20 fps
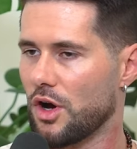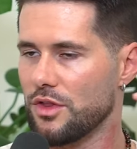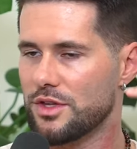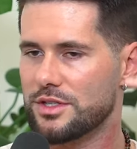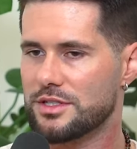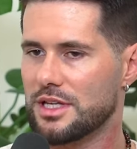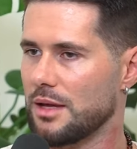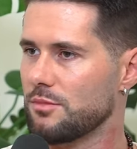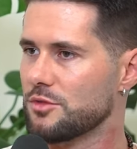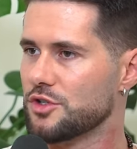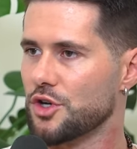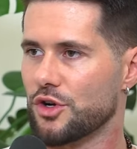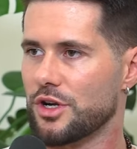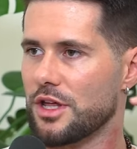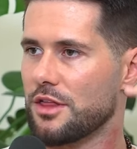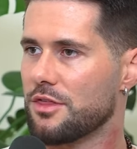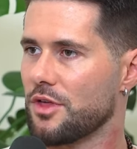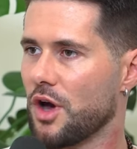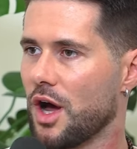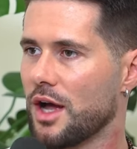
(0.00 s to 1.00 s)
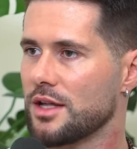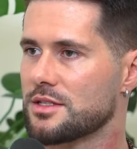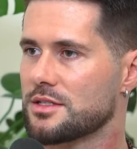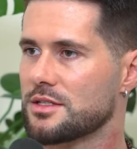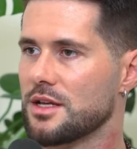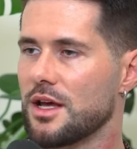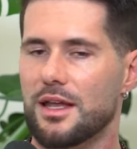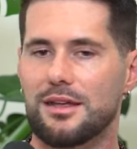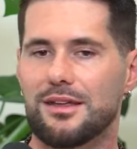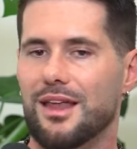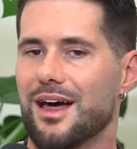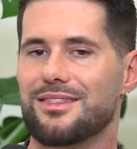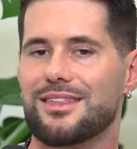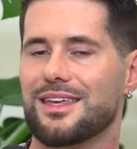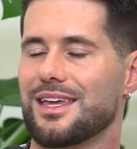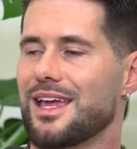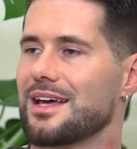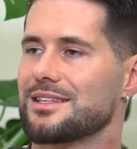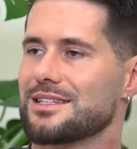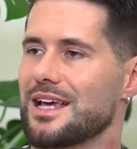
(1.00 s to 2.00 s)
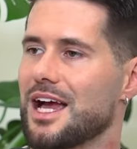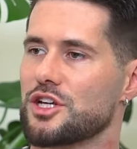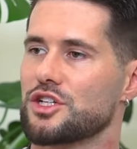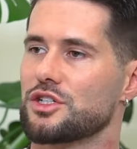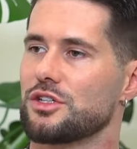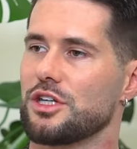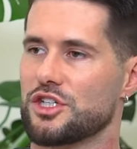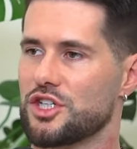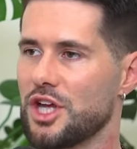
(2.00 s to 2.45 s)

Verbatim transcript: all the same dirty thoughts. Nothing has actually